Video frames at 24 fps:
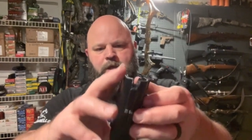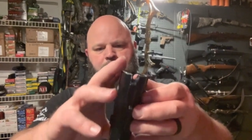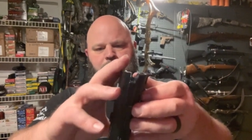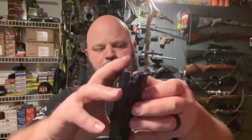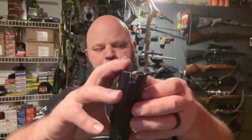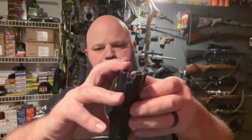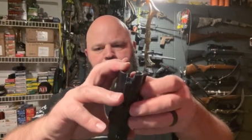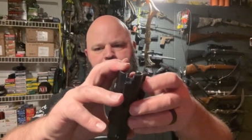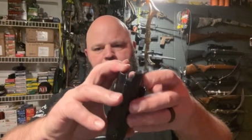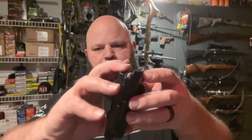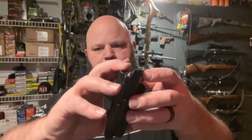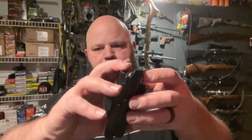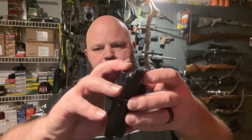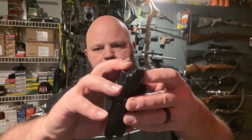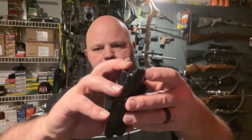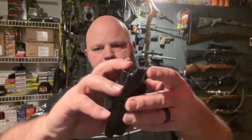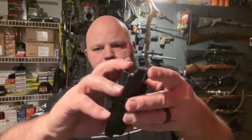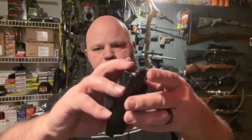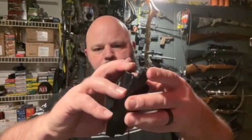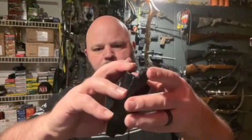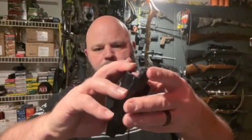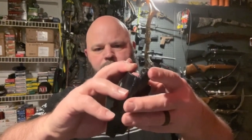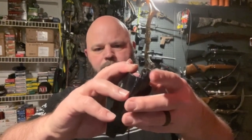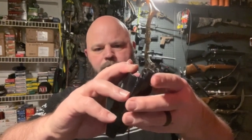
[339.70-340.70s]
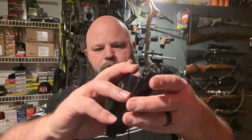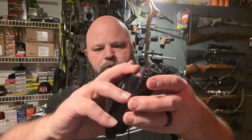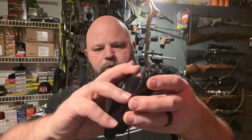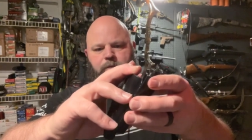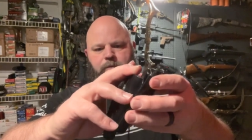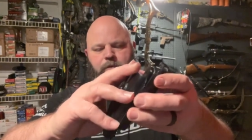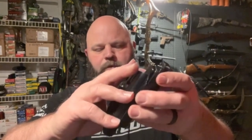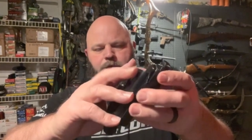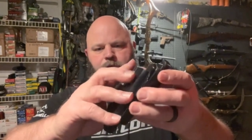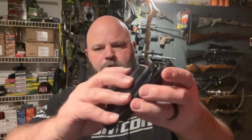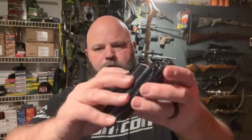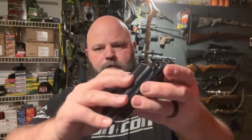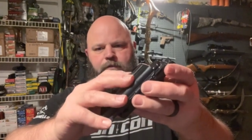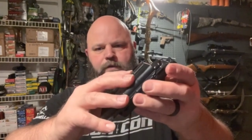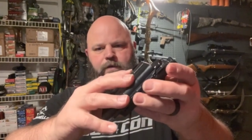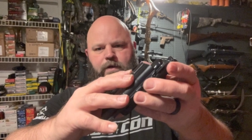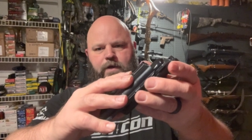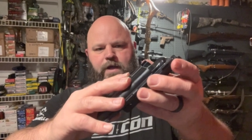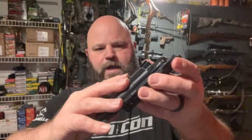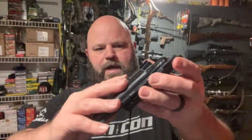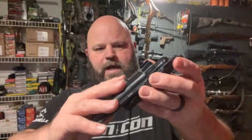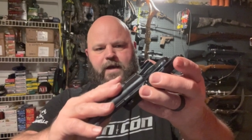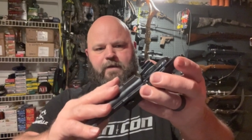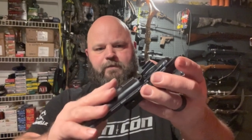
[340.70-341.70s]
and then remove
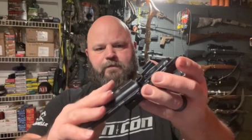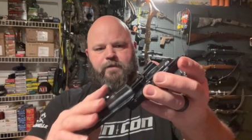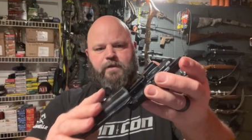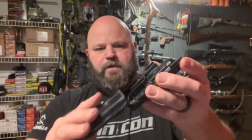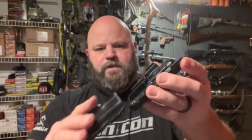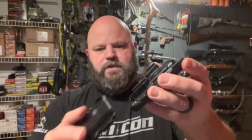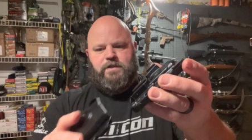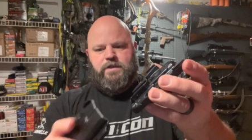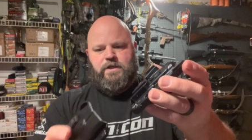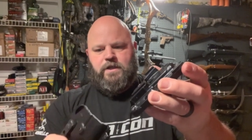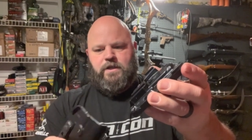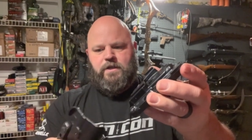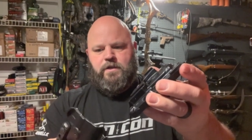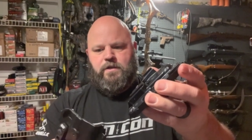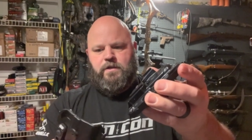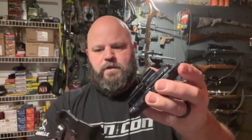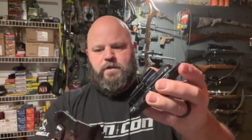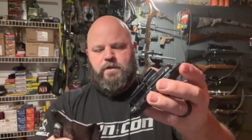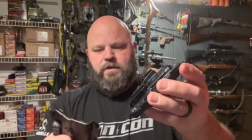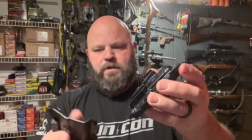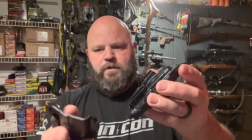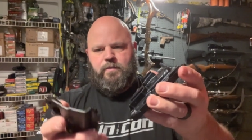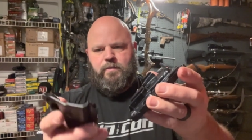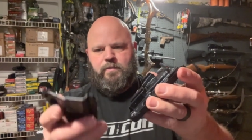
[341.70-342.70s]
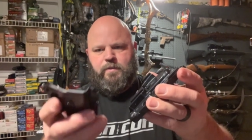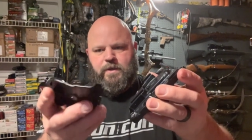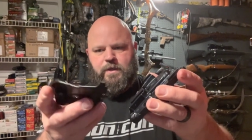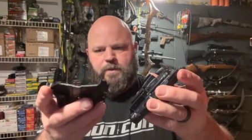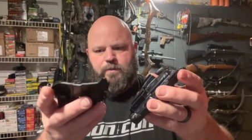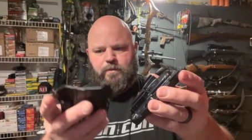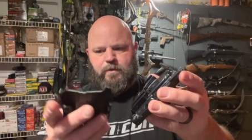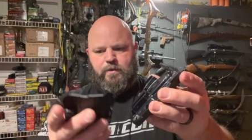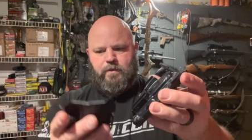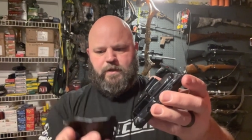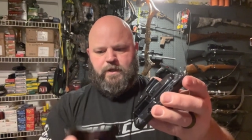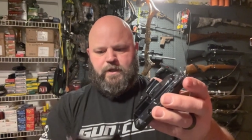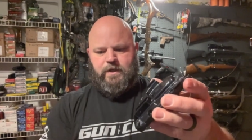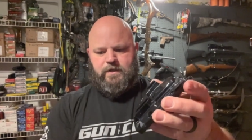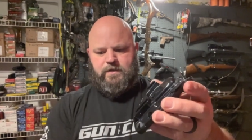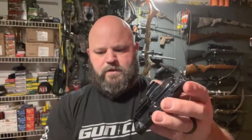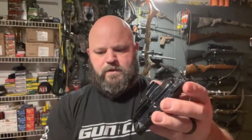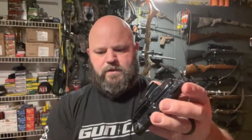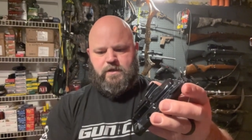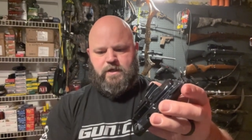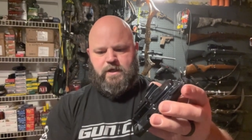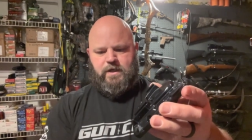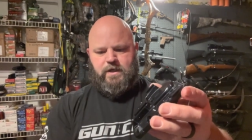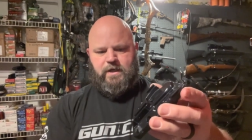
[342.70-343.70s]
half the shell by pulling it
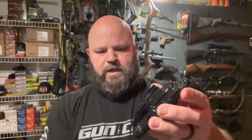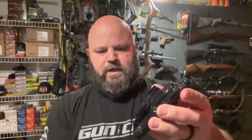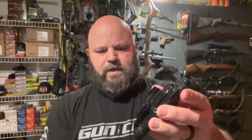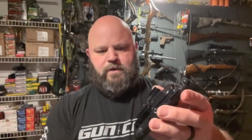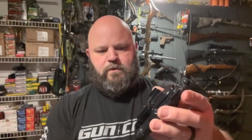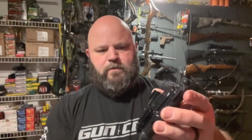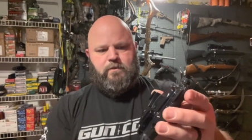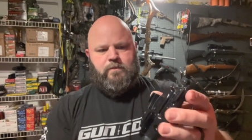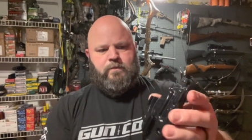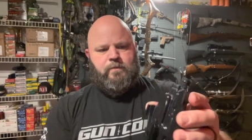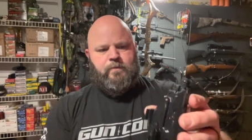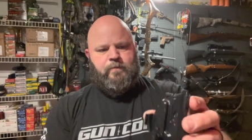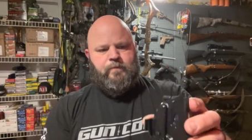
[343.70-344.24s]
straight down.